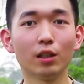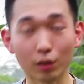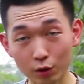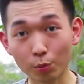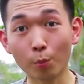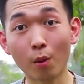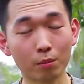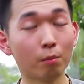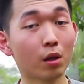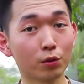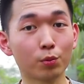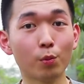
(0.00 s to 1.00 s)
it's
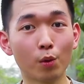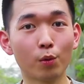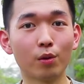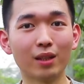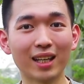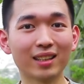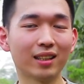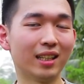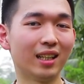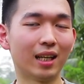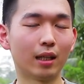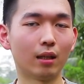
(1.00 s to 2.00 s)
much more
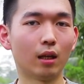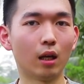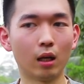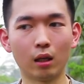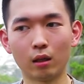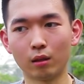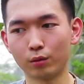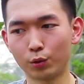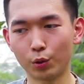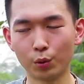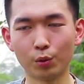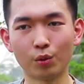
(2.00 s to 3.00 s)
likely
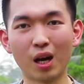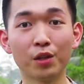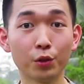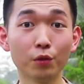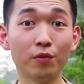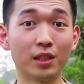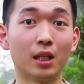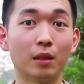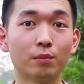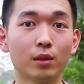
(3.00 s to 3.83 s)
to Ayurveda.